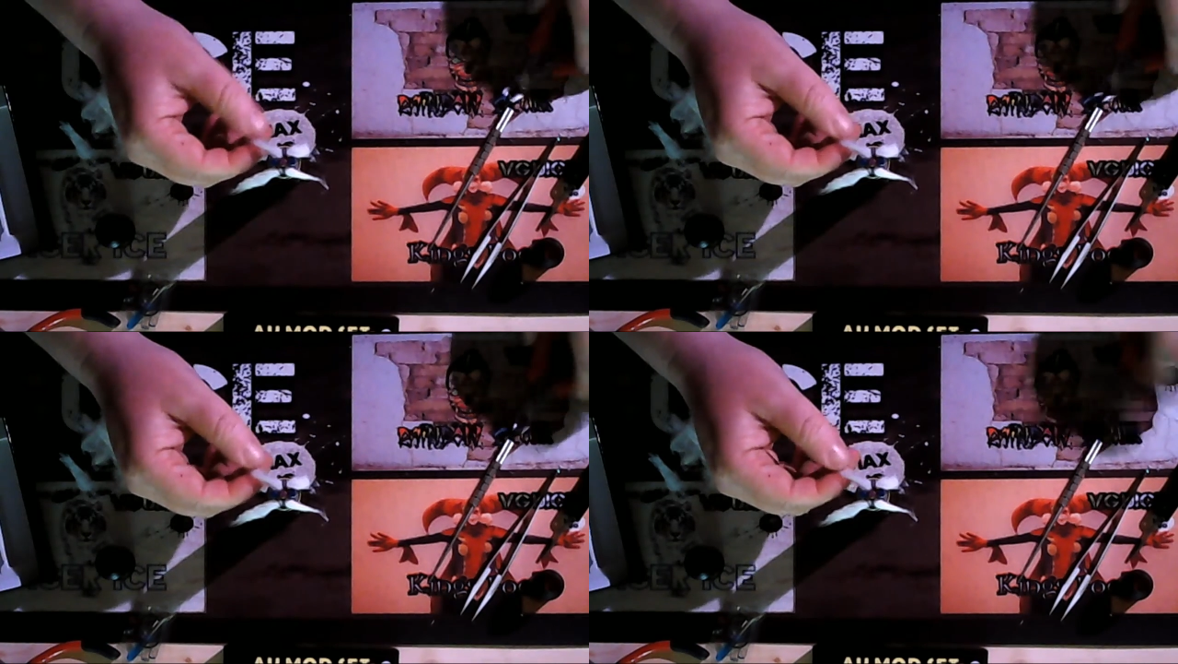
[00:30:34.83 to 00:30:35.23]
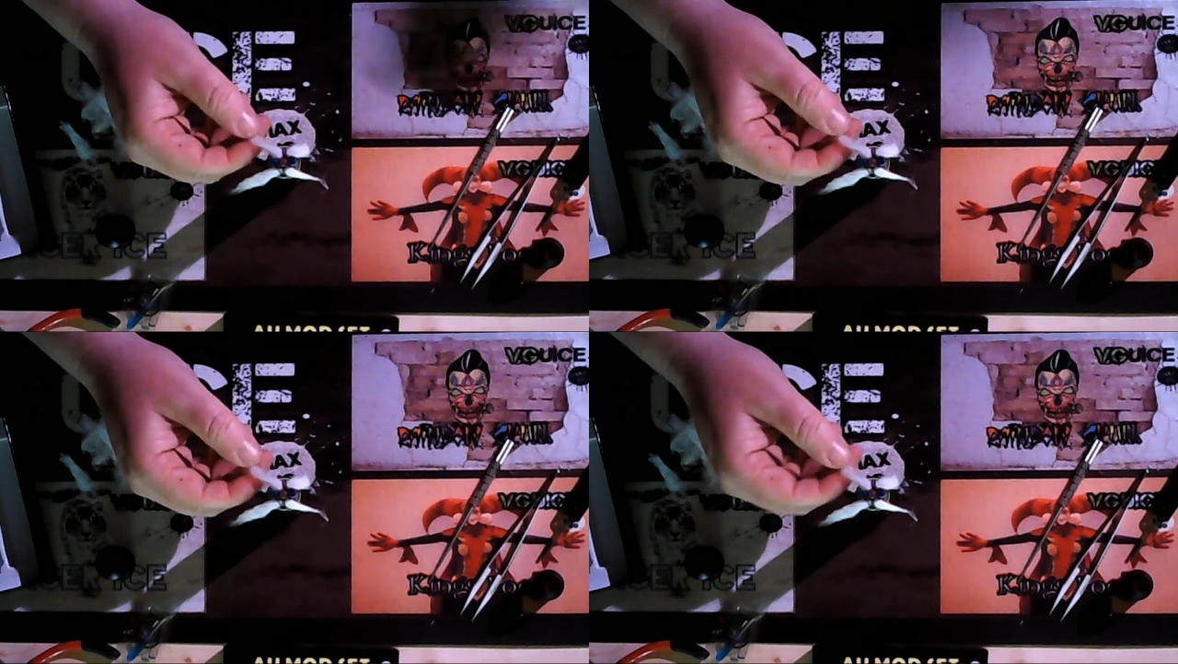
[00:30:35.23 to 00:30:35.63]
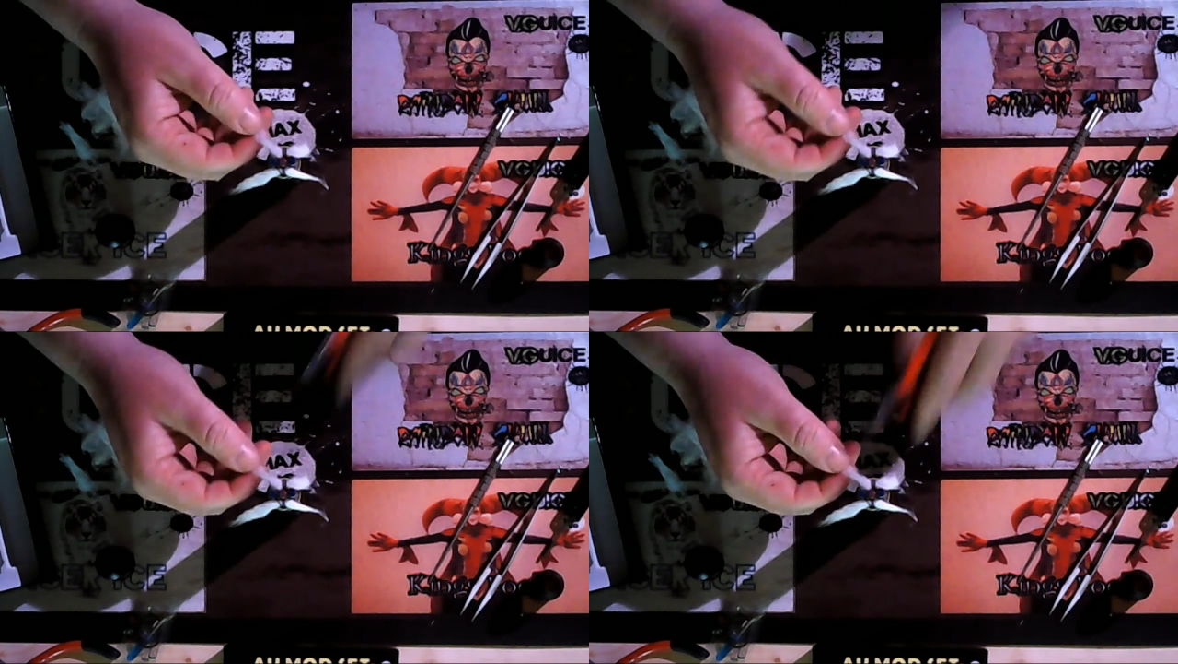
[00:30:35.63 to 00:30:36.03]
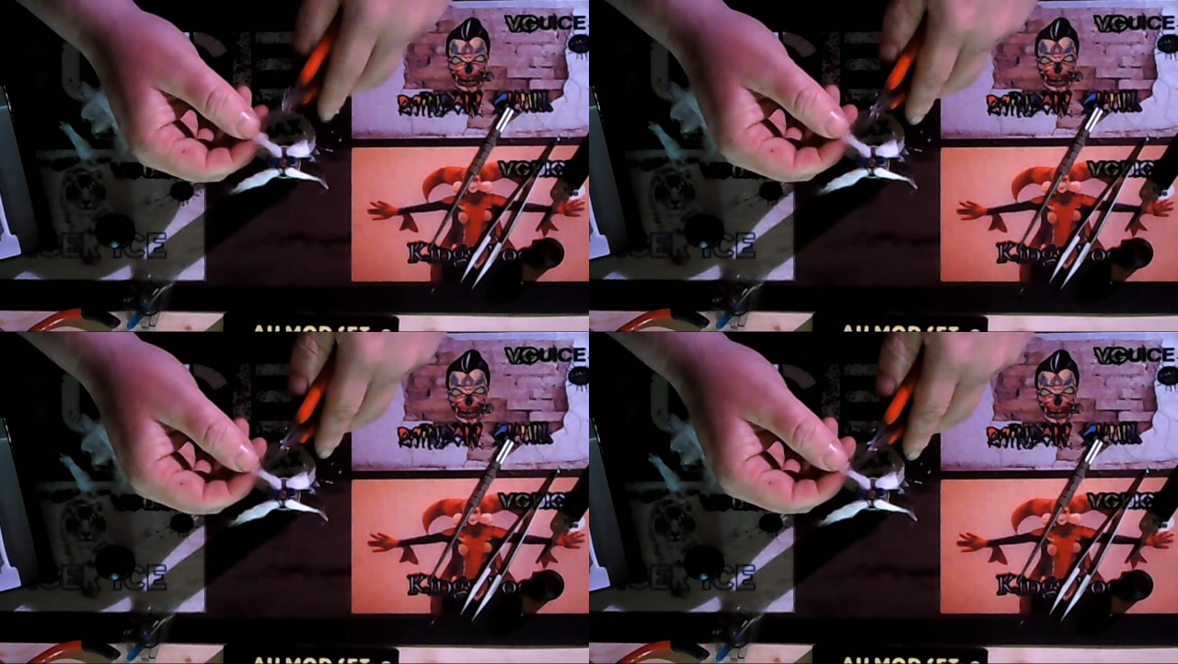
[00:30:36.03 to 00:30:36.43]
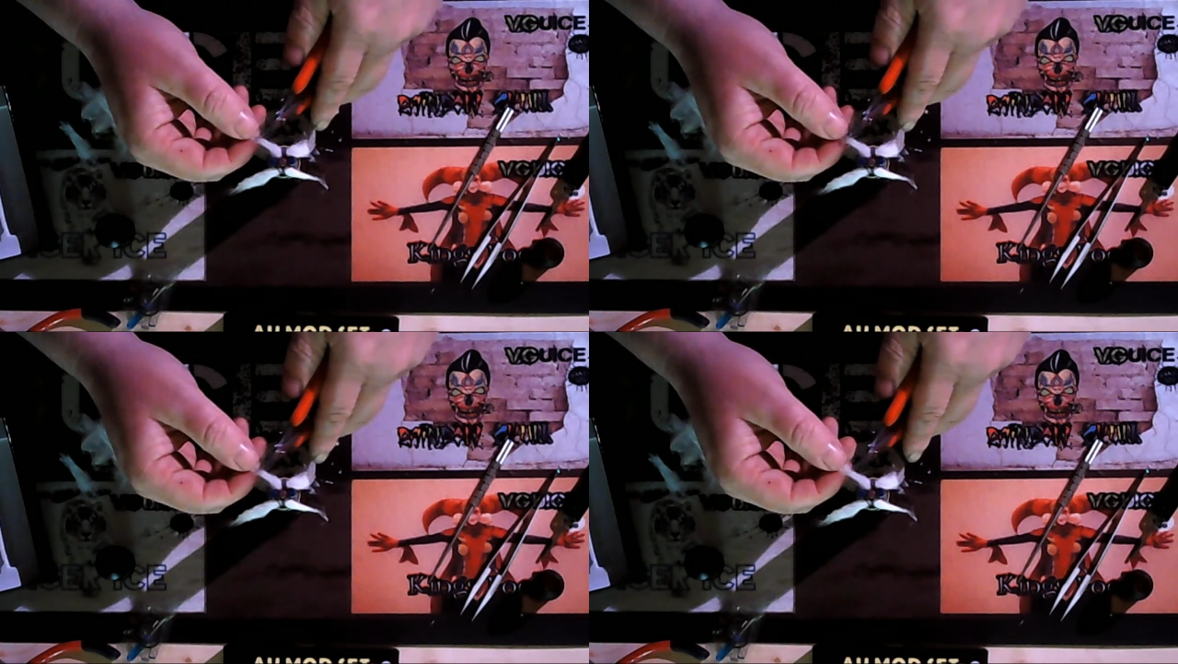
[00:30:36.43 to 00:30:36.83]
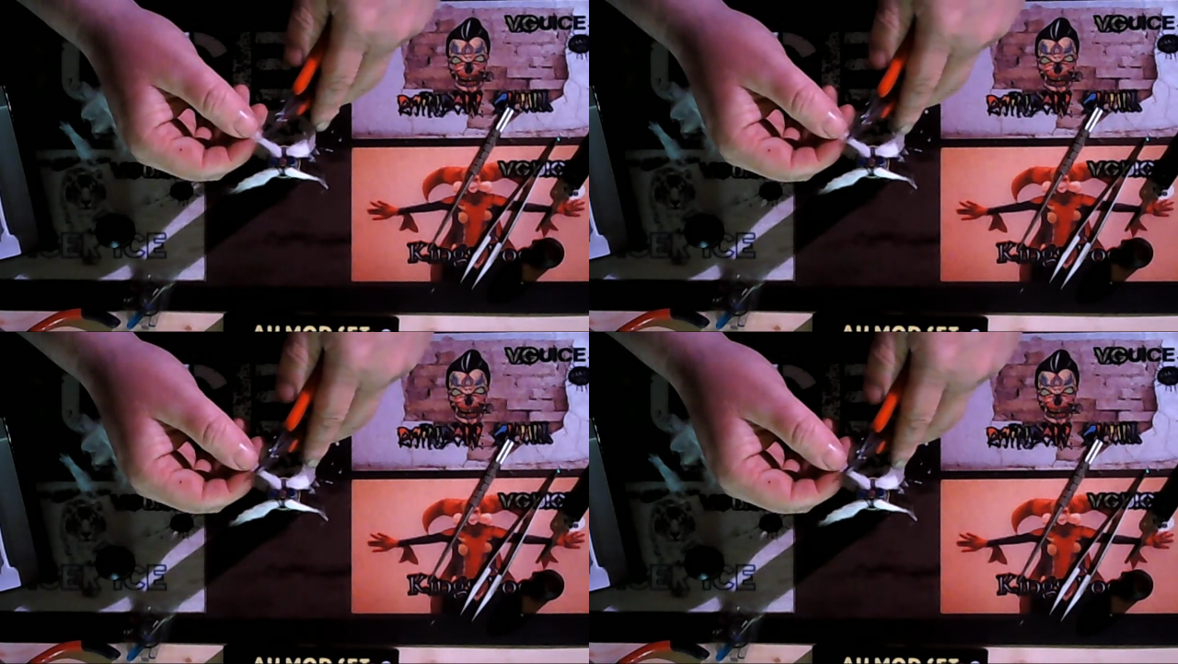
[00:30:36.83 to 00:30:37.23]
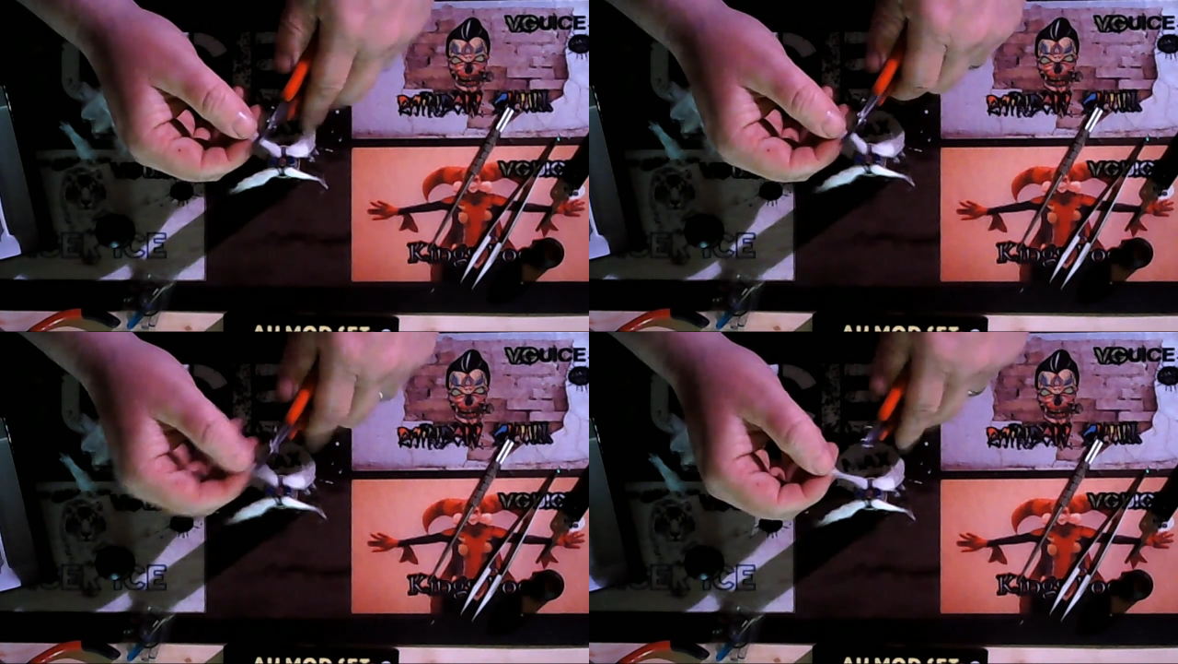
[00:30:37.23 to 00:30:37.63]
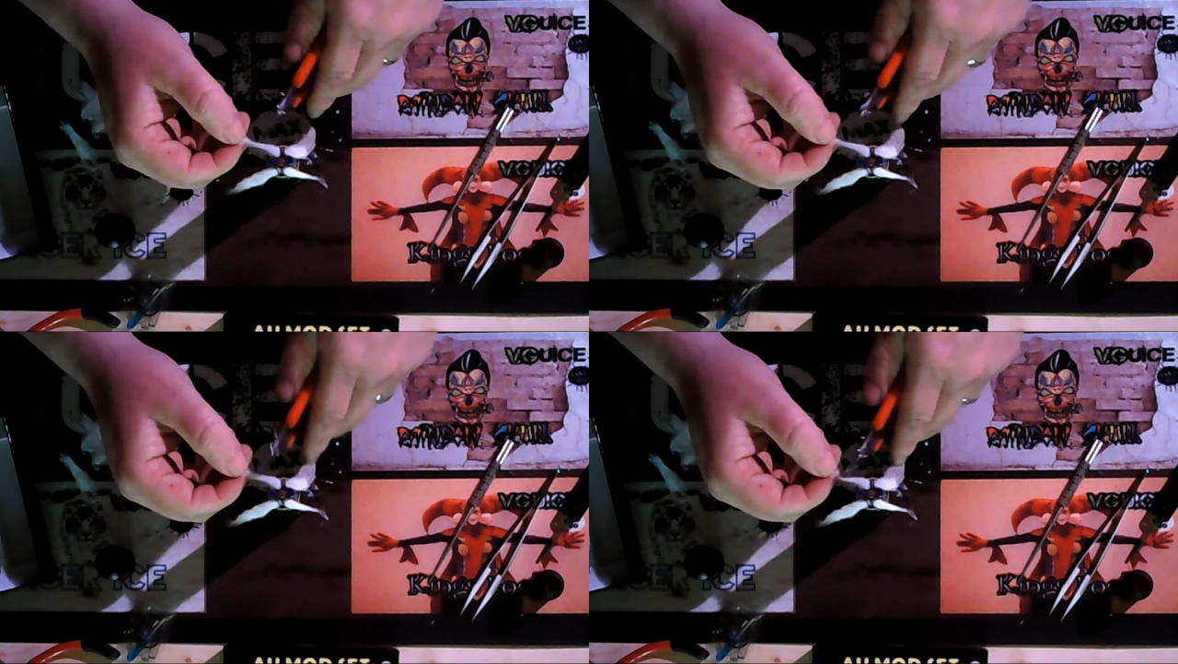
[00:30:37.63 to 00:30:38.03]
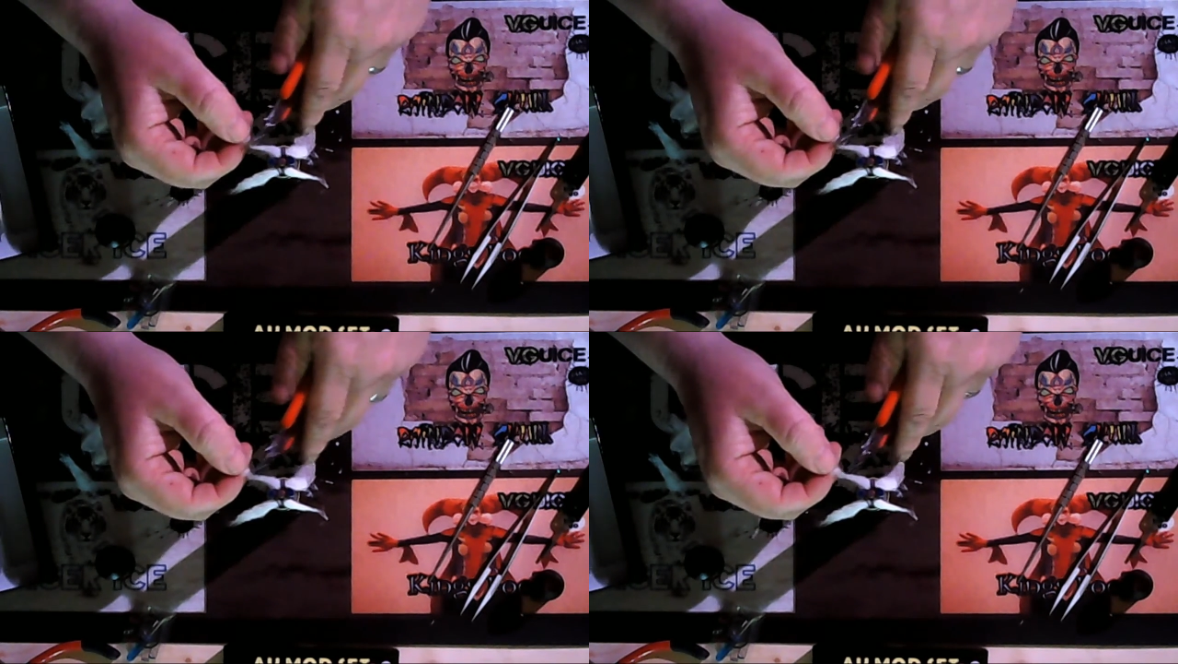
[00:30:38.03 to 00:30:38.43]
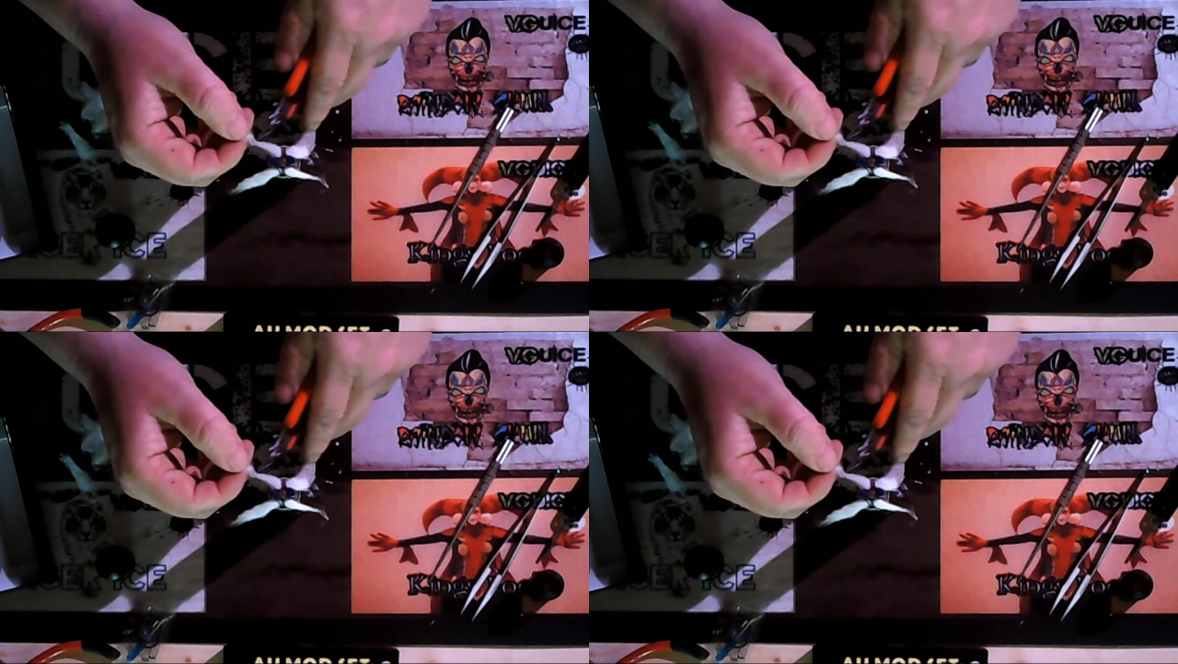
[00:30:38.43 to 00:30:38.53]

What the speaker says: (no speaker visible)